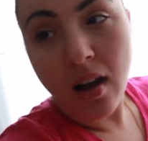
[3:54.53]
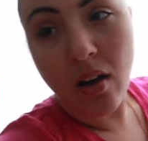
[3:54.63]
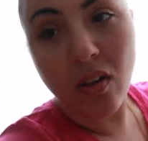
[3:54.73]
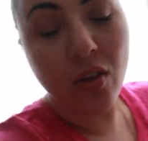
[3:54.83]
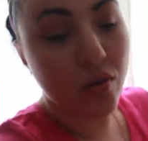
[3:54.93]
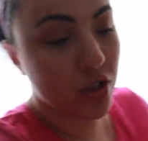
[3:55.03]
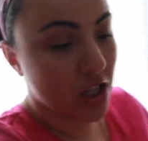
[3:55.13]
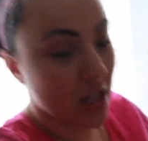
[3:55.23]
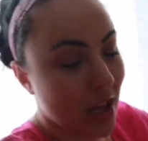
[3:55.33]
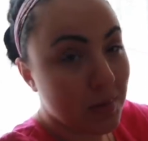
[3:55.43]
Although
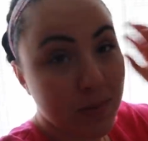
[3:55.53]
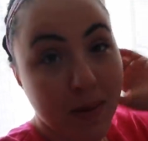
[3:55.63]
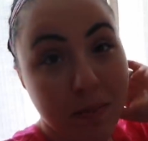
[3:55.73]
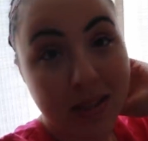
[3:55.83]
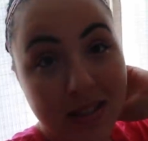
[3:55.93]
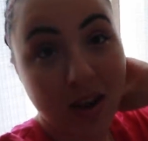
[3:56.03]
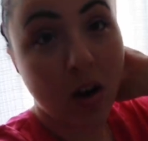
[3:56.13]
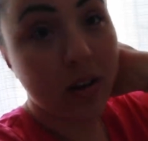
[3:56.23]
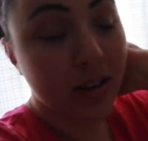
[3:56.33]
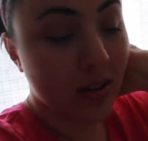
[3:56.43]
she keeps me busy
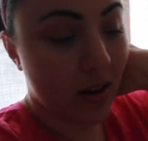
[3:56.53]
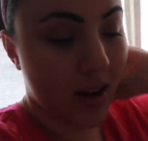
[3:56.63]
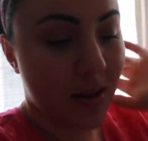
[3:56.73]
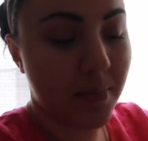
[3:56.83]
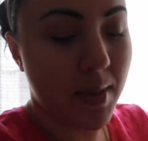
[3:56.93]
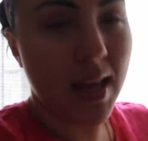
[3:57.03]
all the time,